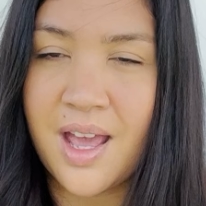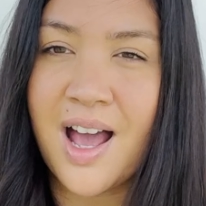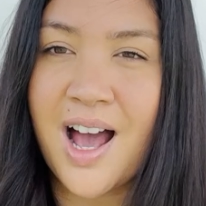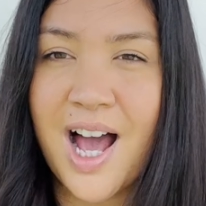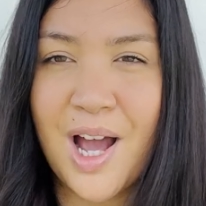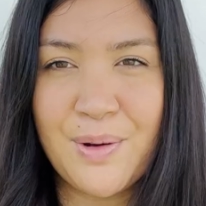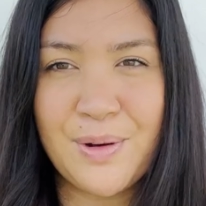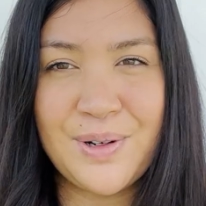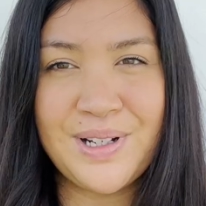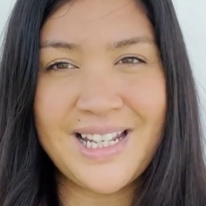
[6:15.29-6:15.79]
I
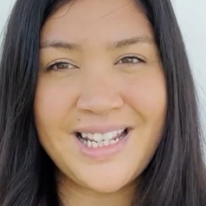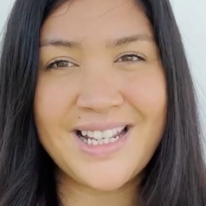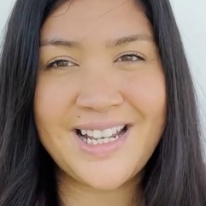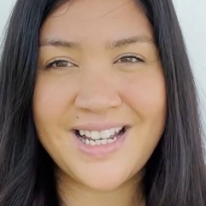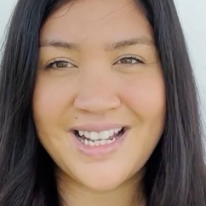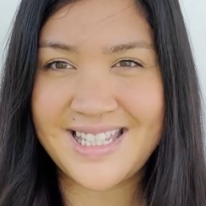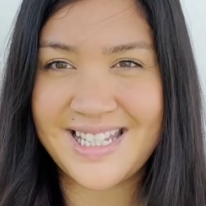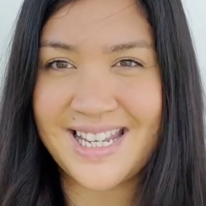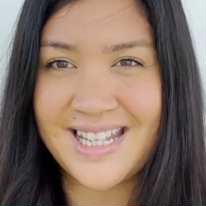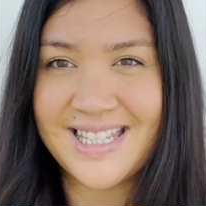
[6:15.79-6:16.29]
will link her
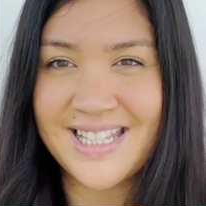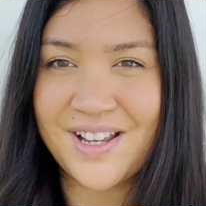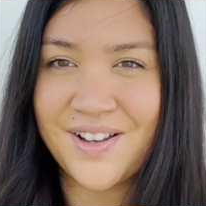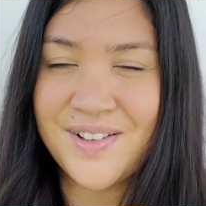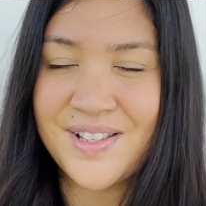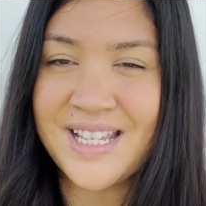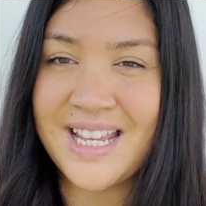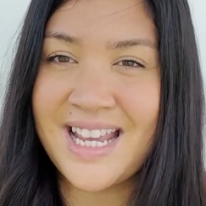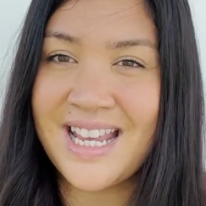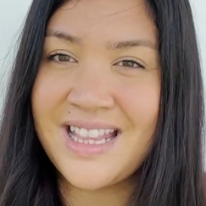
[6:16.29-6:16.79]

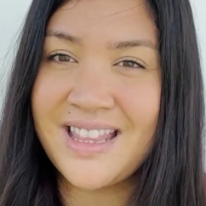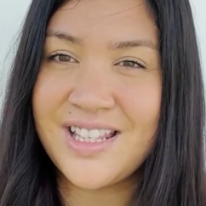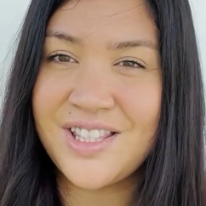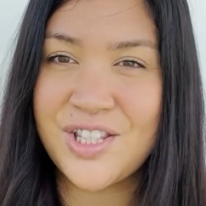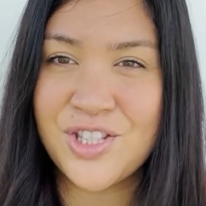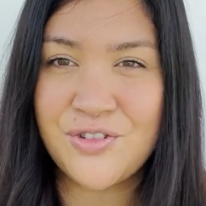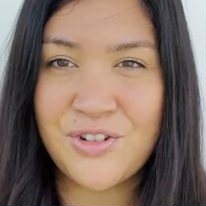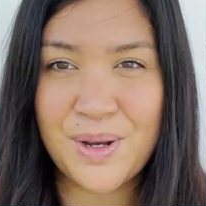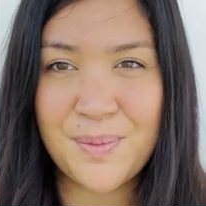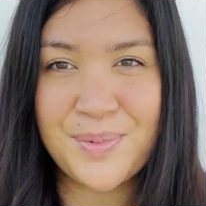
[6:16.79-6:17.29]
details in the
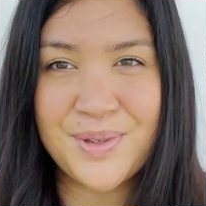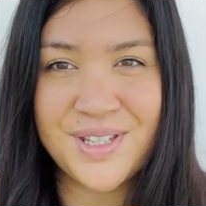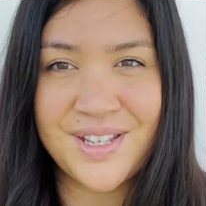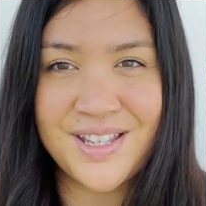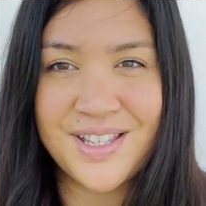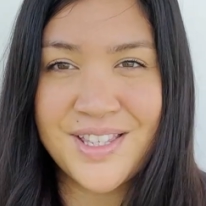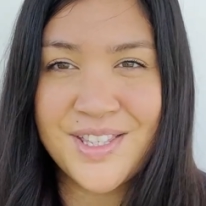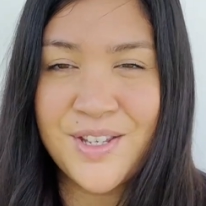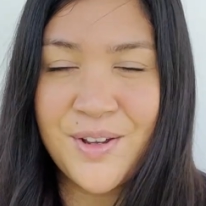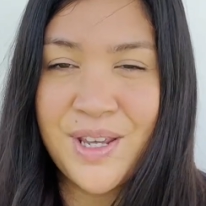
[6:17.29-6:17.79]

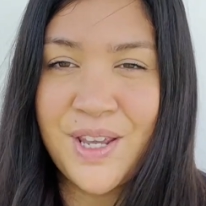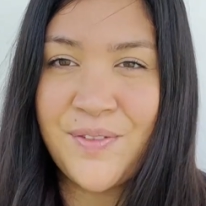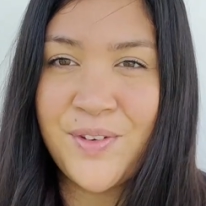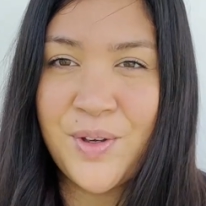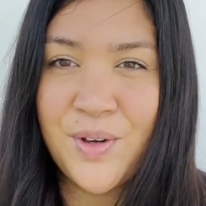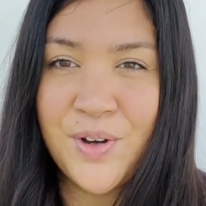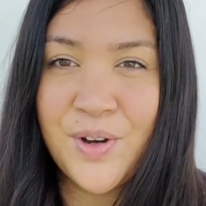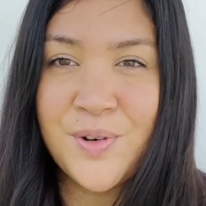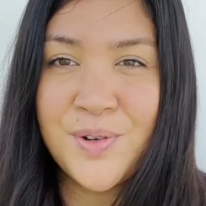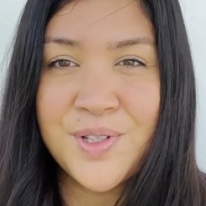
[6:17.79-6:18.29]
description, so if
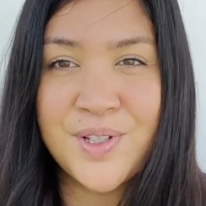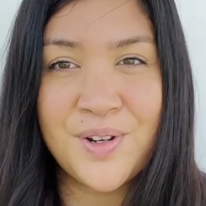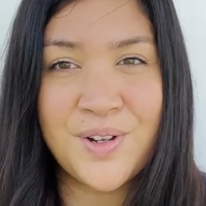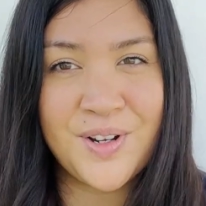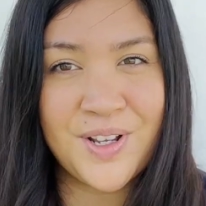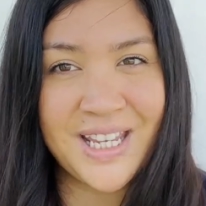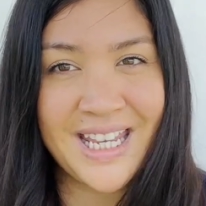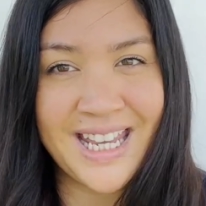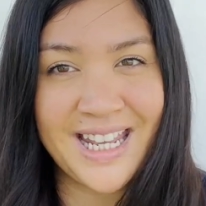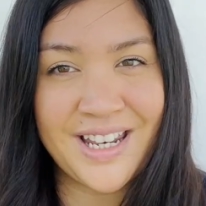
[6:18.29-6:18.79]
you're also
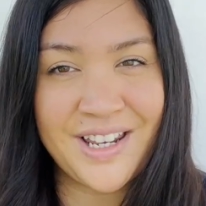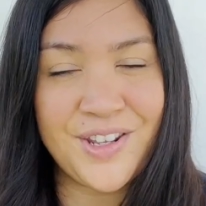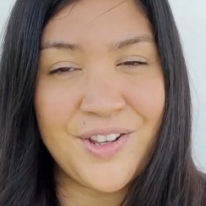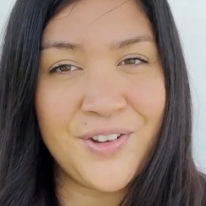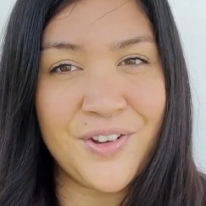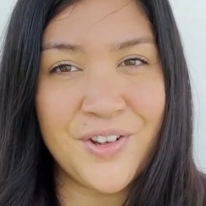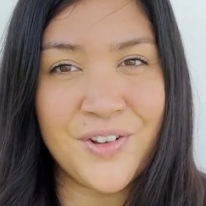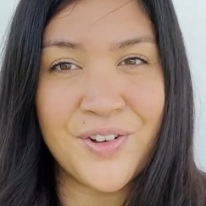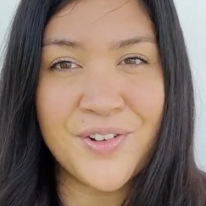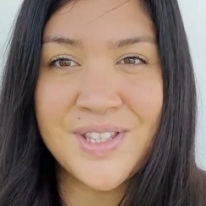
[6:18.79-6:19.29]
looking, you
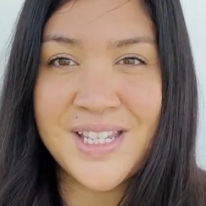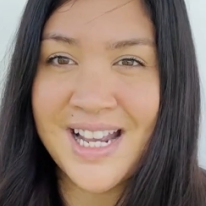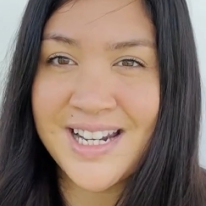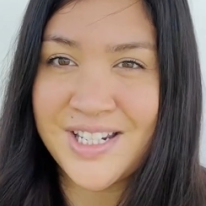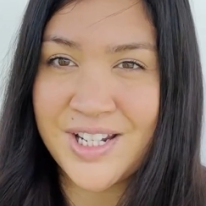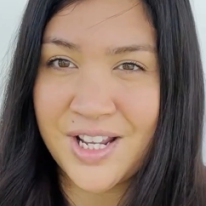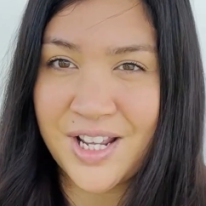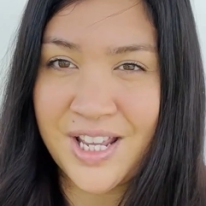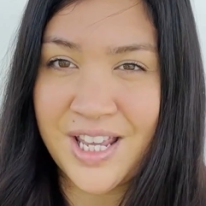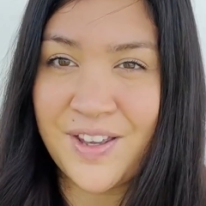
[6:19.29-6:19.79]
can contact
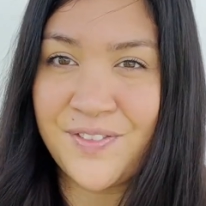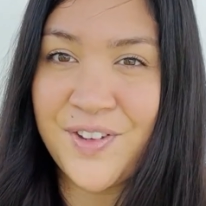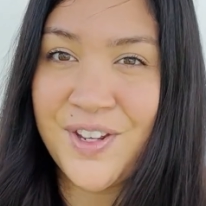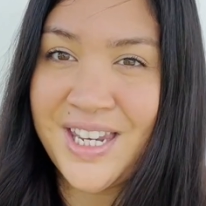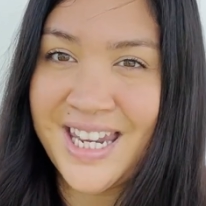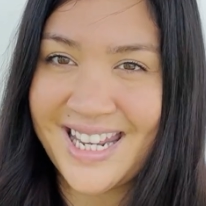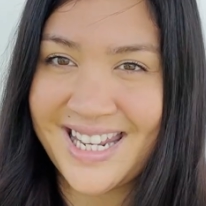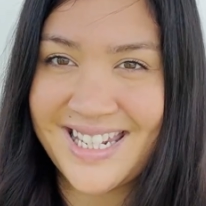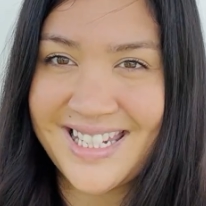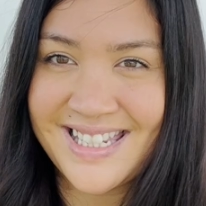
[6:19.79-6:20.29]
her if you
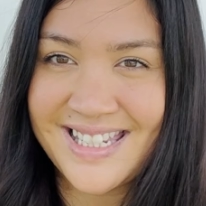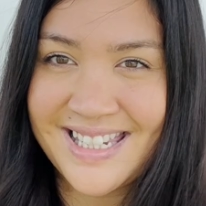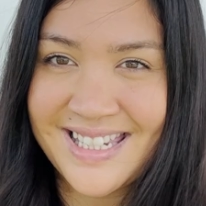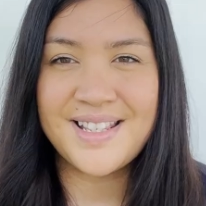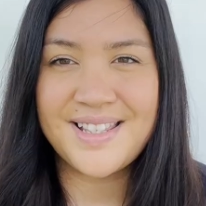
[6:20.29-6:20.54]
need.